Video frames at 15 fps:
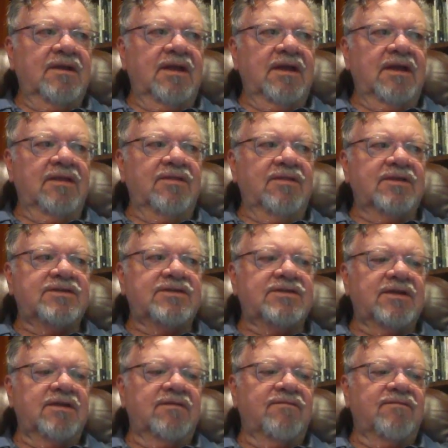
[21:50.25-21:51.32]
And
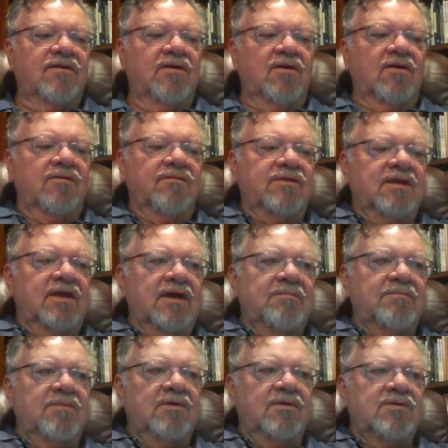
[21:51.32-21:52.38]
this involved
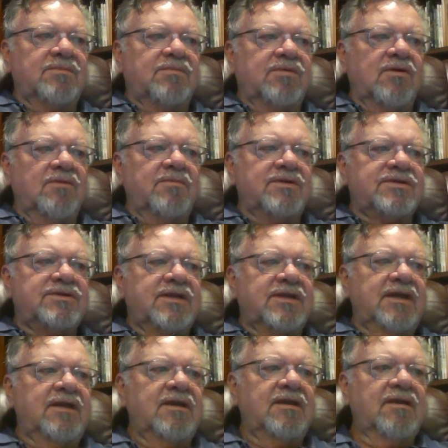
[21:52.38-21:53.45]
gunboat
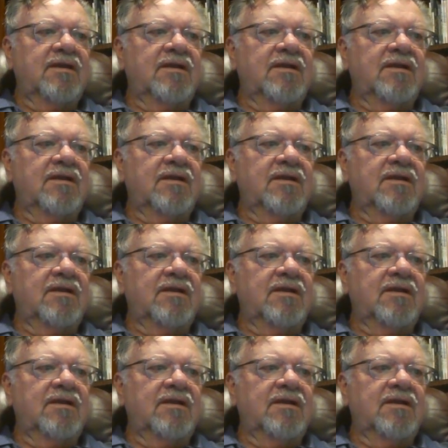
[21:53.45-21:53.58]
diplomacy,